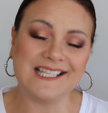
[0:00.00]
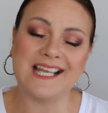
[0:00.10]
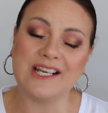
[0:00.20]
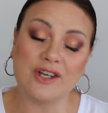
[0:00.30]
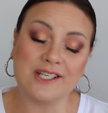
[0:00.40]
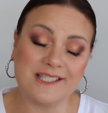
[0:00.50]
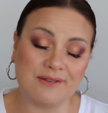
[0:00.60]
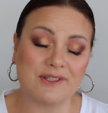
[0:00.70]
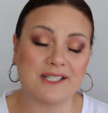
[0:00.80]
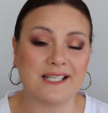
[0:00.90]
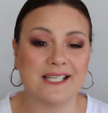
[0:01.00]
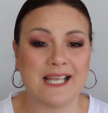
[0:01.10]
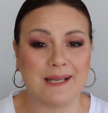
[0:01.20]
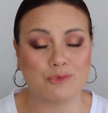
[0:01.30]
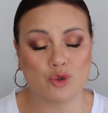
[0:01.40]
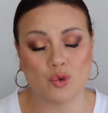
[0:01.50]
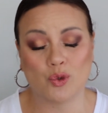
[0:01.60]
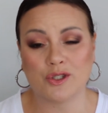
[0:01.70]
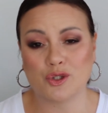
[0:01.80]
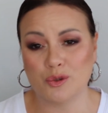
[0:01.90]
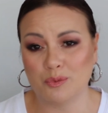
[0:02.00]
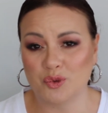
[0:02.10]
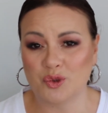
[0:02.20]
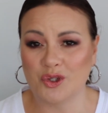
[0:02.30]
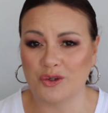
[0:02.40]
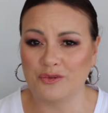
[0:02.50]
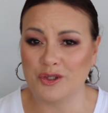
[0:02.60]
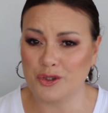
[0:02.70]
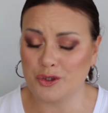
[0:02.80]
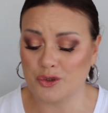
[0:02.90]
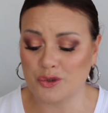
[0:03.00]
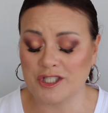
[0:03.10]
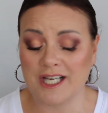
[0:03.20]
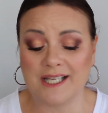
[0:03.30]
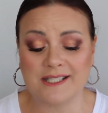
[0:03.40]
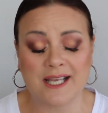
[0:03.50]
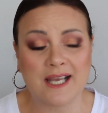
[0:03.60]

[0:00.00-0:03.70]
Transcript: and I definitely am drawn to more of the neutral shades.